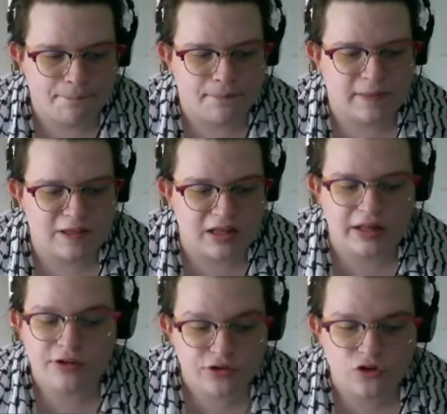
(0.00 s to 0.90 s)

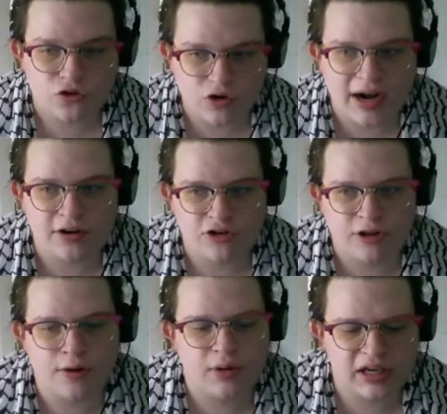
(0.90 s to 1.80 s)
This is a strategy
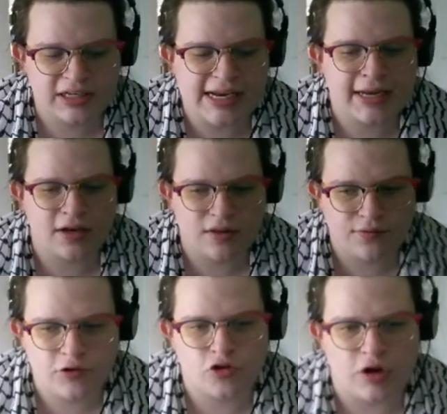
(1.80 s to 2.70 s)
that we can take into the
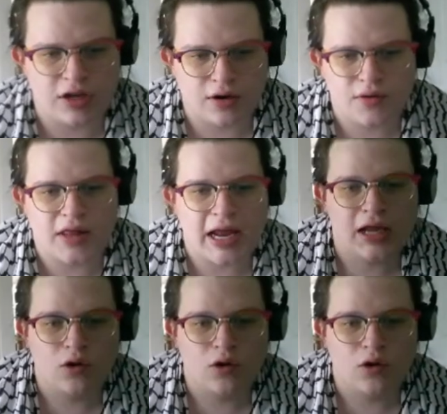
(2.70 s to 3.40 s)
future, you know, like,